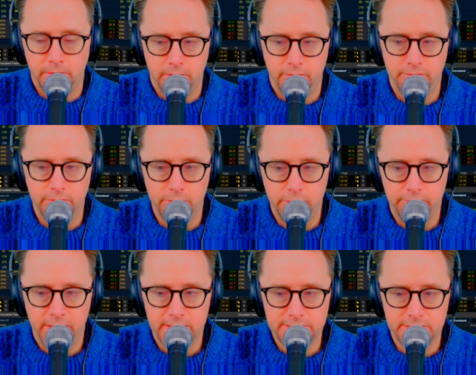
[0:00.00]
if you
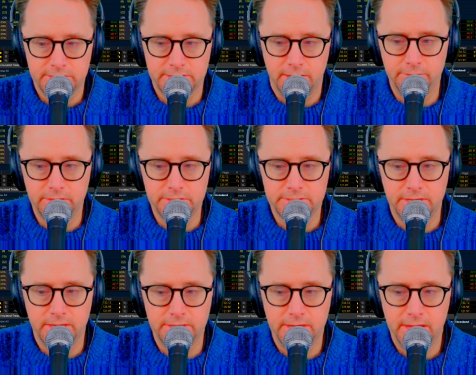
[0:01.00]
invest in something that's an
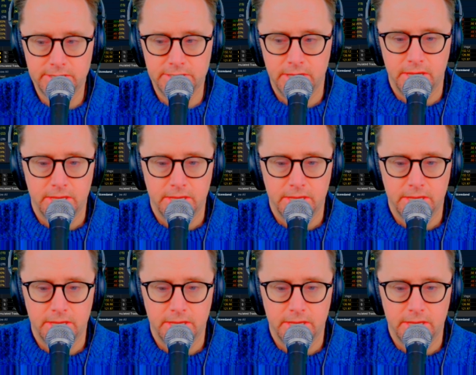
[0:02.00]
index,